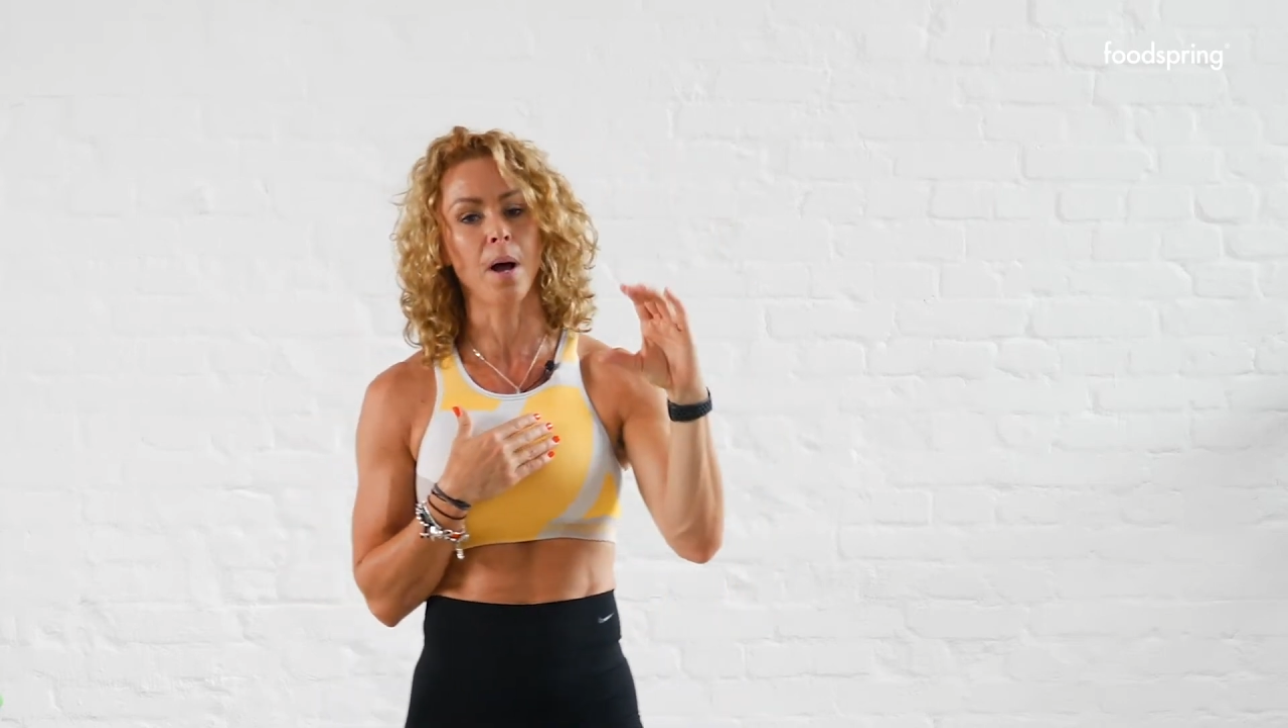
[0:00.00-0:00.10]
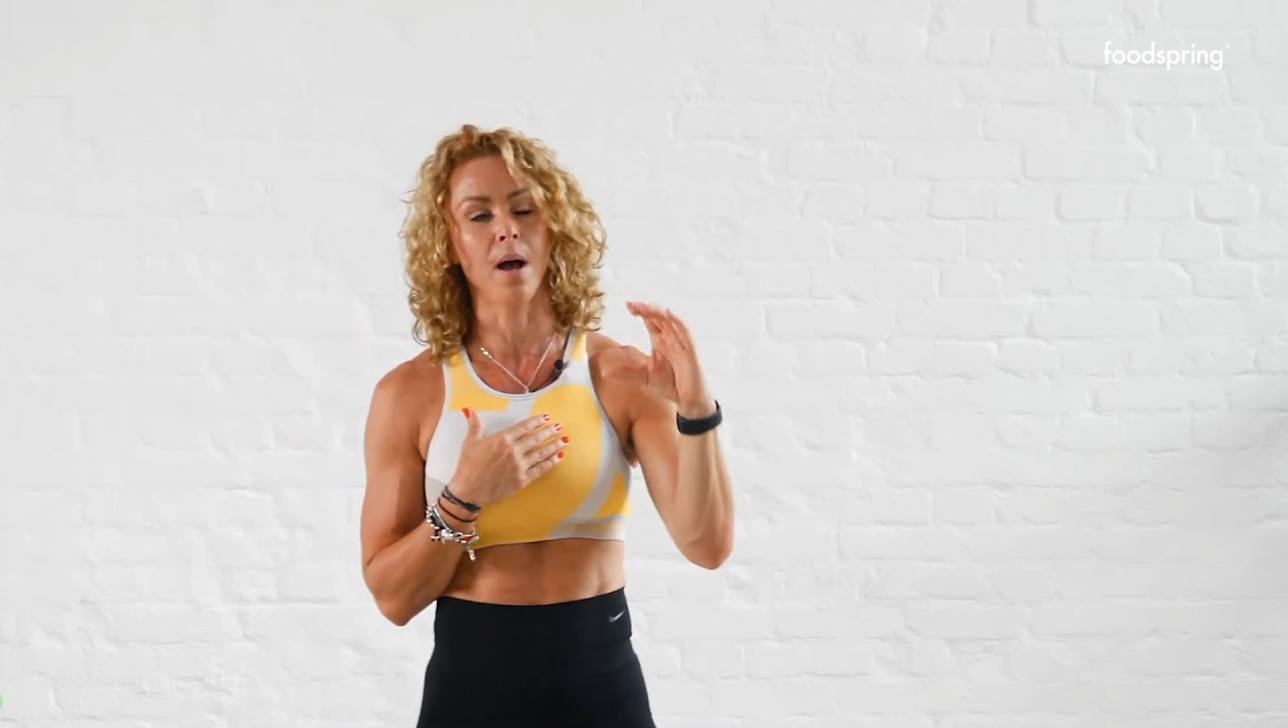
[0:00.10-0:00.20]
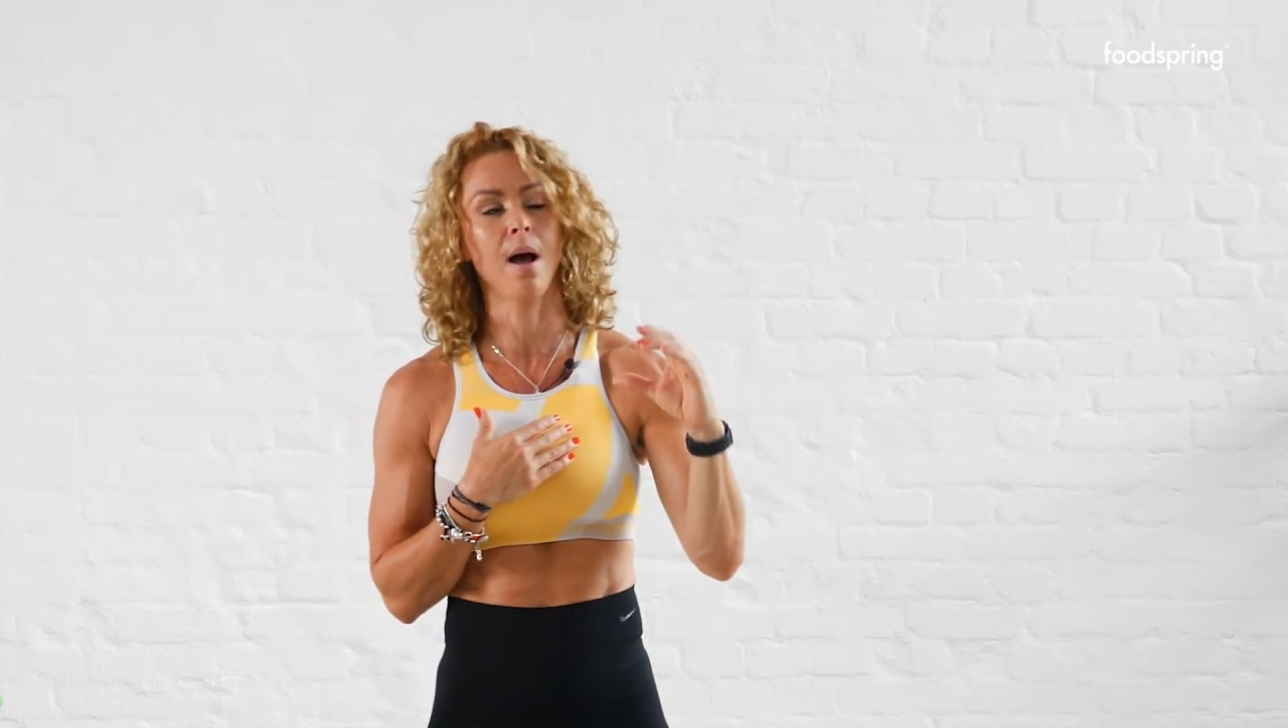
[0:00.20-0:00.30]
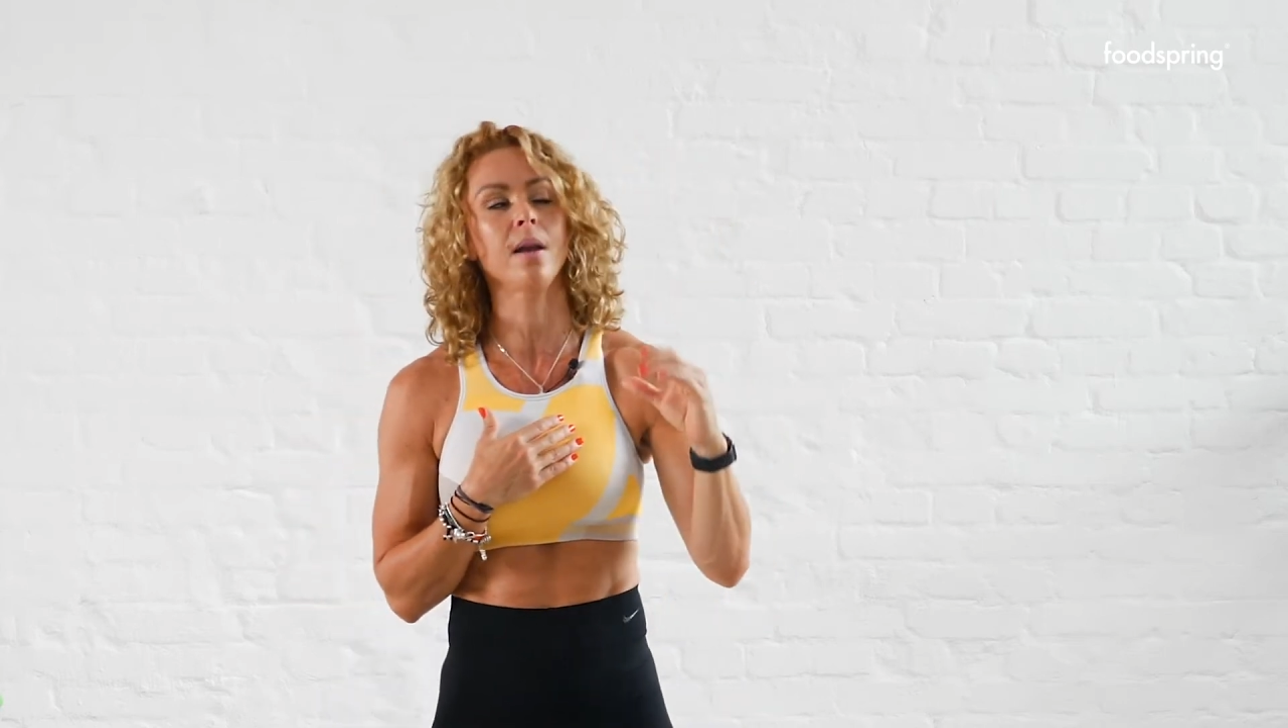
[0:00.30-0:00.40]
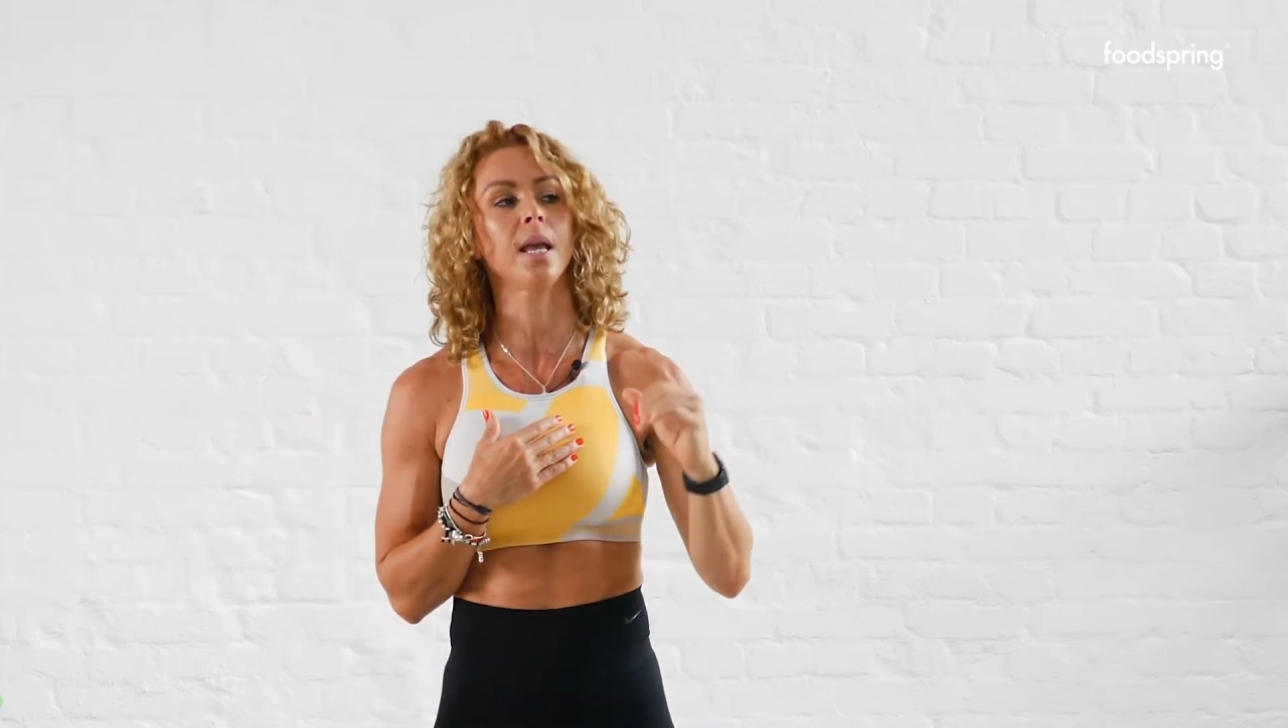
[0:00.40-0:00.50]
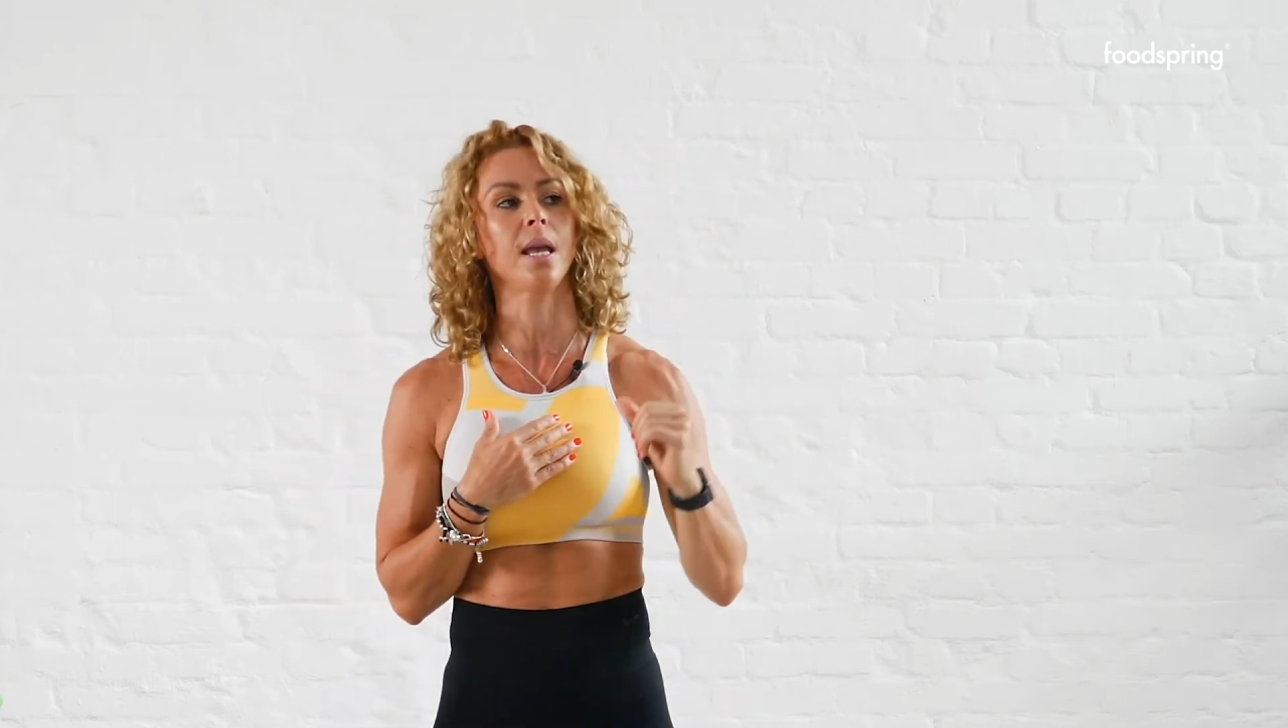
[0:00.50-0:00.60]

part